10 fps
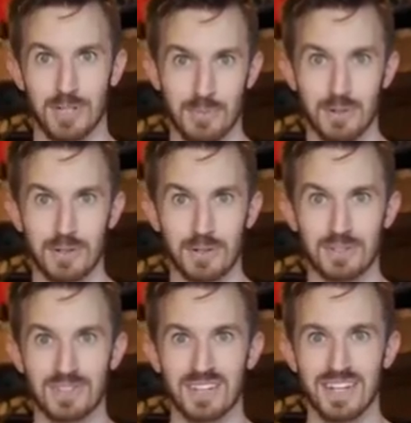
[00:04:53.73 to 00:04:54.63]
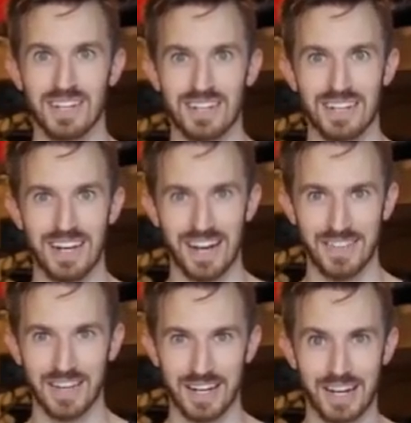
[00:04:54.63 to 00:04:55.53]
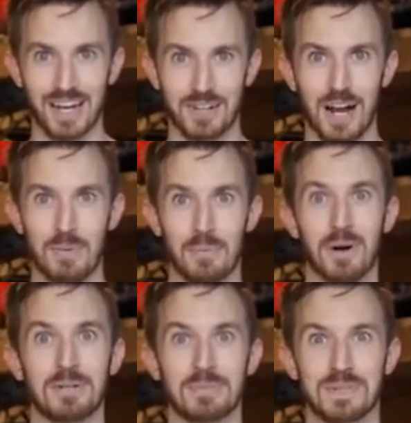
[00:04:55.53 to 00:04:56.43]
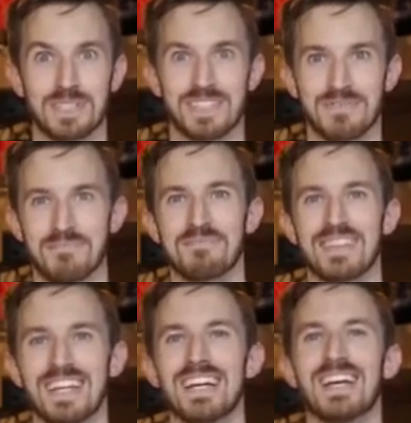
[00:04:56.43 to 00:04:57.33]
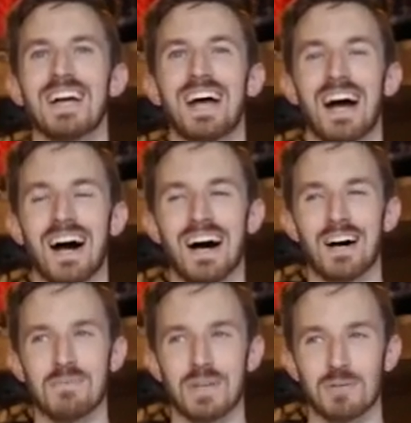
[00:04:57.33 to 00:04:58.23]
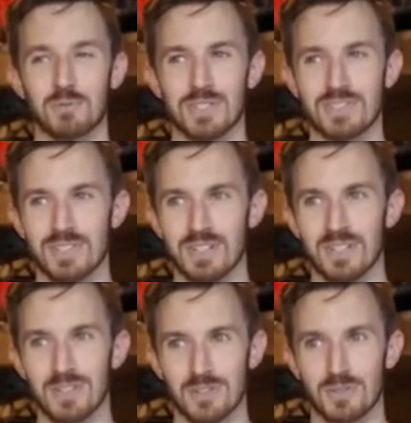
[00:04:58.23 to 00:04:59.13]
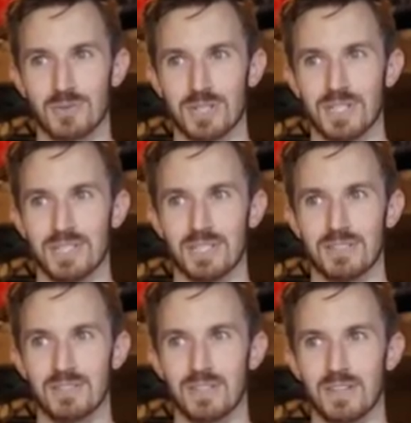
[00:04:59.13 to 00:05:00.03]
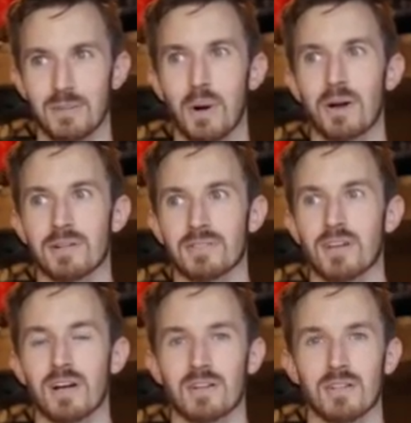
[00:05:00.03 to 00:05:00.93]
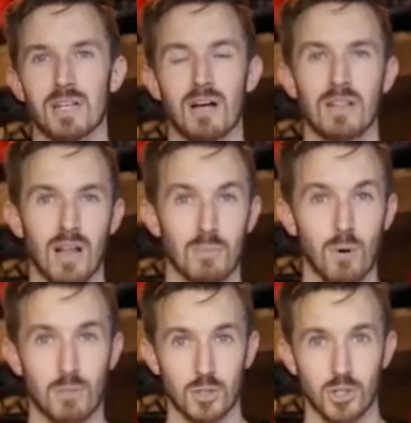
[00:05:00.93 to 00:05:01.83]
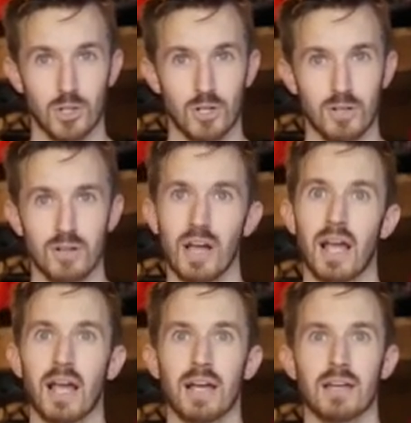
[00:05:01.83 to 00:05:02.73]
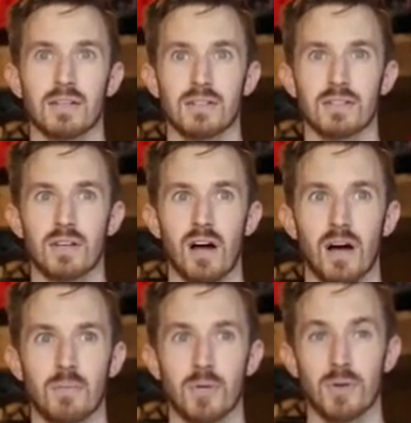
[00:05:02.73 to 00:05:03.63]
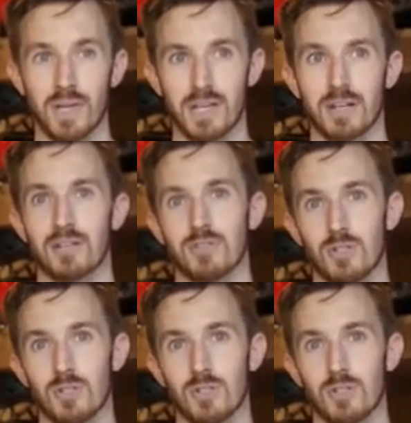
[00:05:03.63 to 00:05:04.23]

3D printers and then got crappy parts printed. In recent years, it's really, the market's gotten a lot more mature, and you can get